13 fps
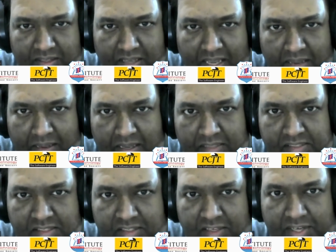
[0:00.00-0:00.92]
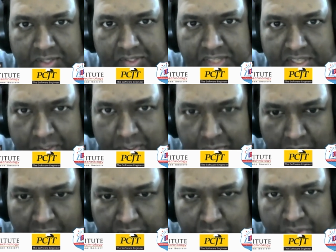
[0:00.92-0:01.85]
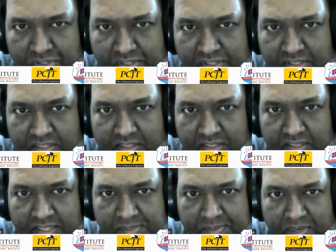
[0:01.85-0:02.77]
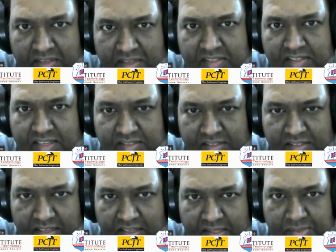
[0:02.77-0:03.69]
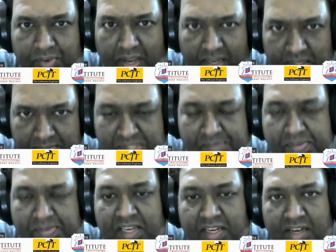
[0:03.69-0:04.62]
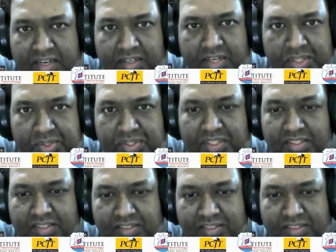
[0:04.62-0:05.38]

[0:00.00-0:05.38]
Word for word: Uh, is it correct to say that you got those uh, experiences and skills whilst being an undergraduate?